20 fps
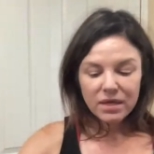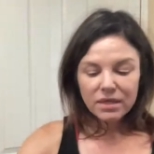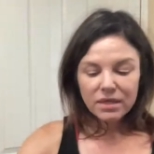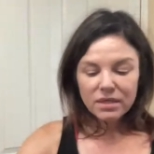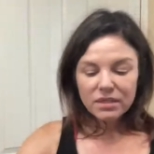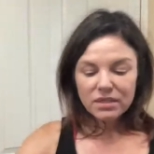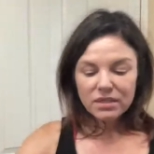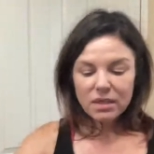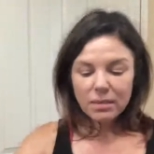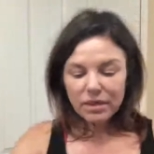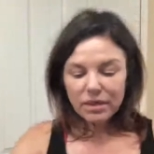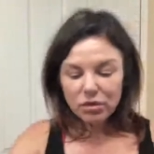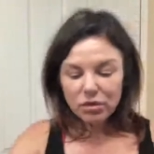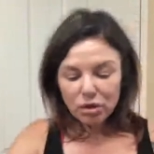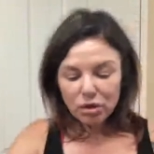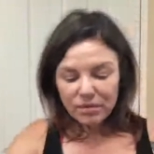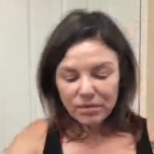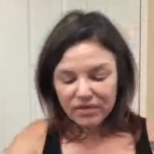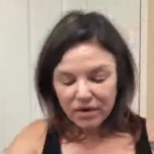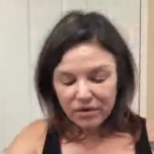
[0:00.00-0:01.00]
Somebody who could
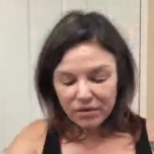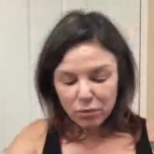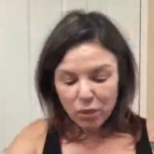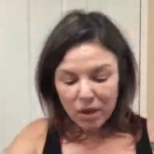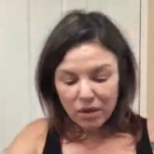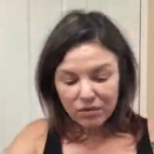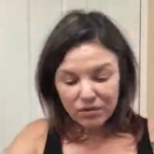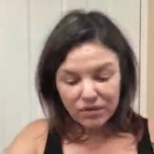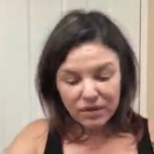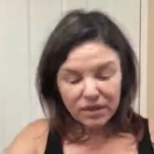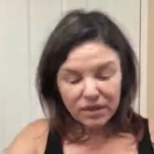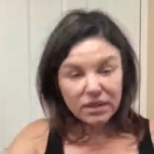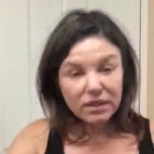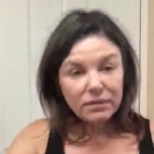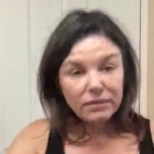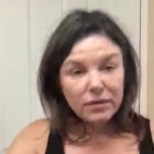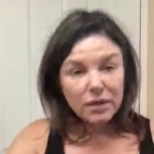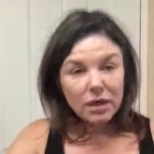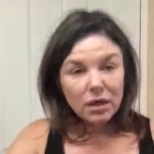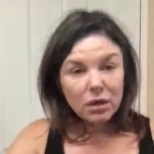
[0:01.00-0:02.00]
be very
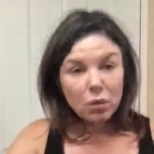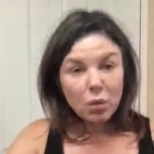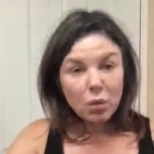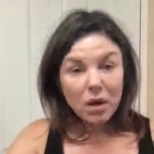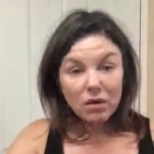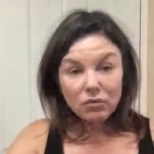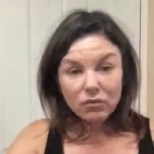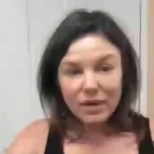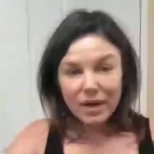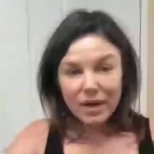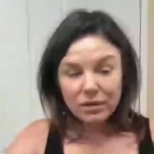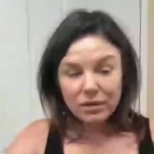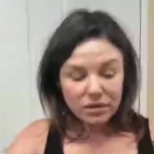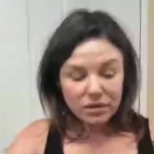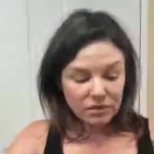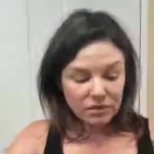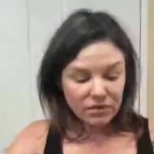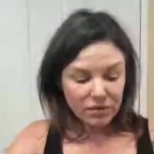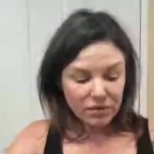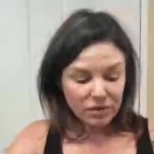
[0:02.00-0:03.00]
wealthy, well
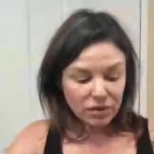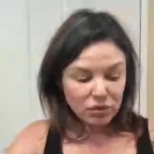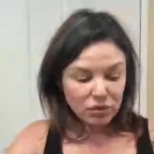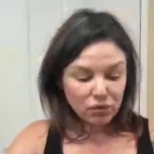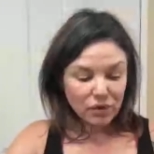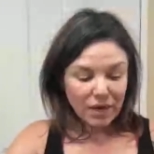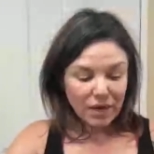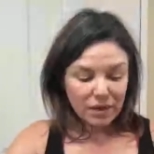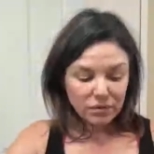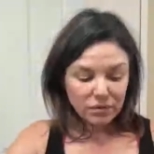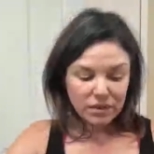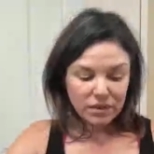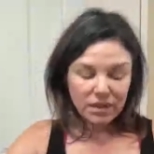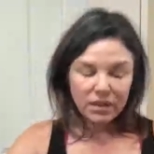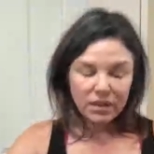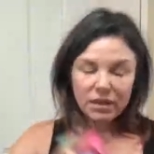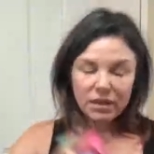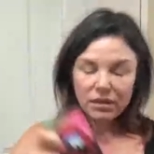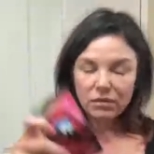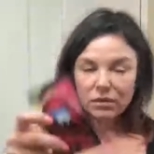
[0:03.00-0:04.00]
rounded, very
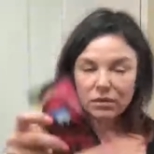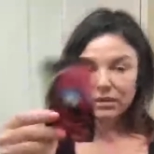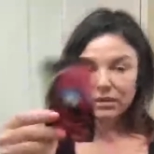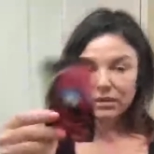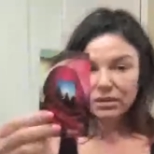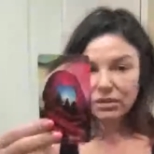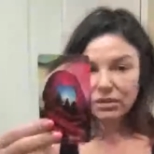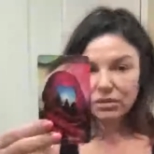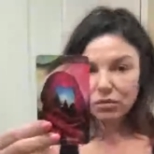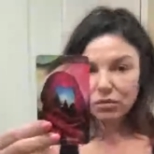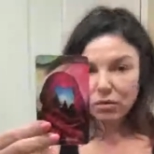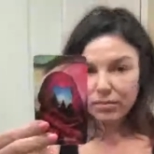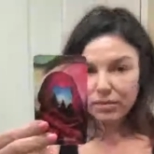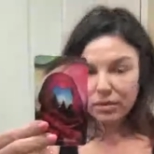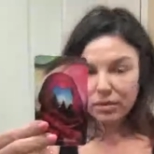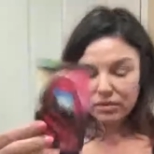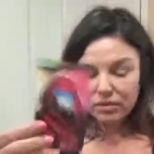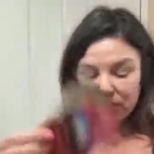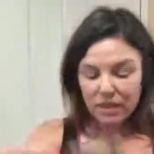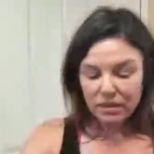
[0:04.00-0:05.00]
grounded. Look at the
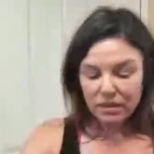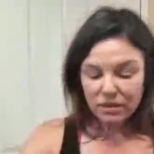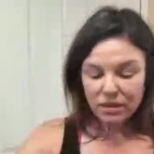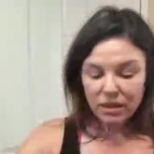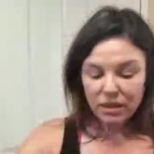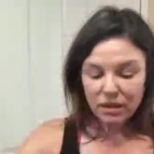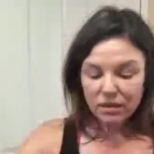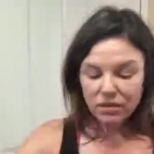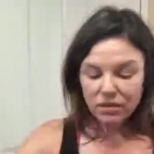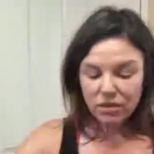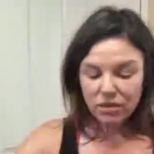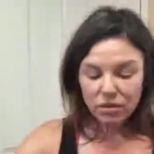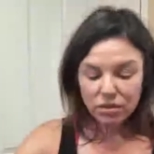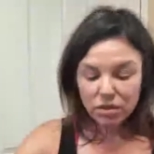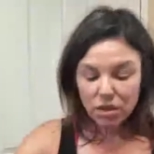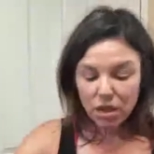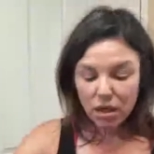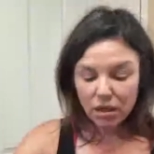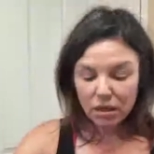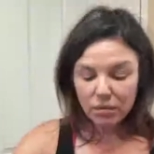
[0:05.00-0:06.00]
Scorpio death card. So you're
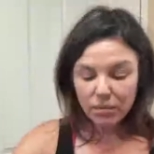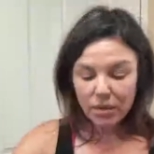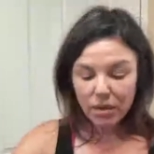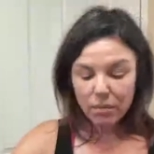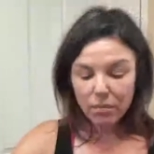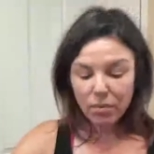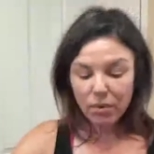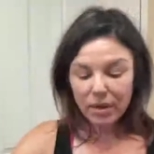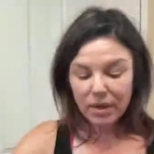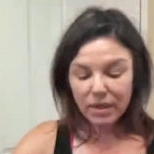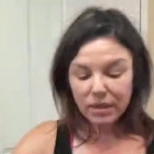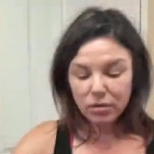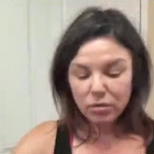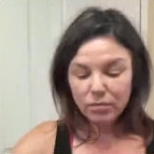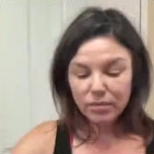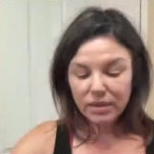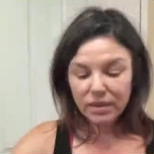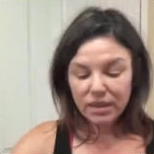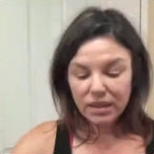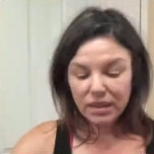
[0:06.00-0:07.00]
talking about a brand new
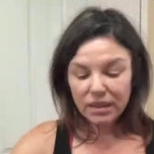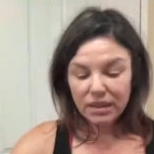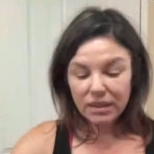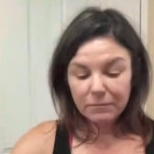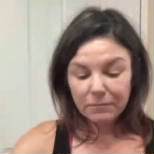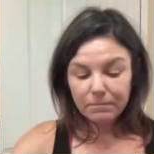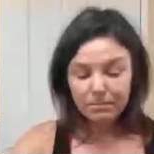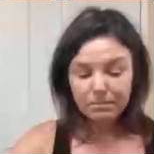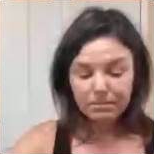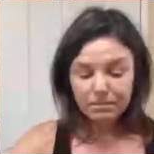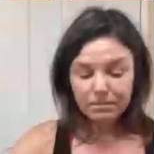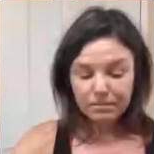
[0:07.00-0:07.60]
beginning.